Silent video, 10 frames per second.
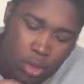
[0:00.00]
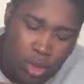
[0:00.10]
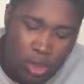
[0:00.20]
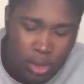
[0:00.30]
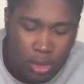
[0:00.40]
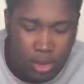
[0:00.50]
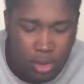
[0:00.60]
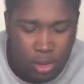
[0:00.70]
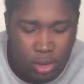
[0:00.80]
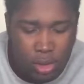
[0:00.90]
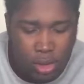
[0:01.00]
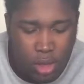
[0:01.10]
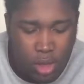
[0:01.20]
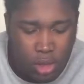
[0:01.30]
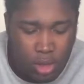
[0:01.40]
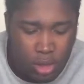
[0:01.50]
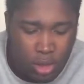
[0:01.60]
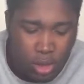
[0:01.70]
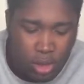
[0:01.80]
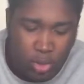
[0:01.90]
Okay. Oh,
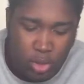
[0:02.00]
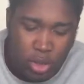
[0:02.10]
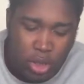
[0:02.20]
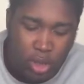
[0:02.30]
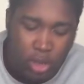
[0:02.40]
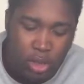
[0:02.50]
yeah, you put your key.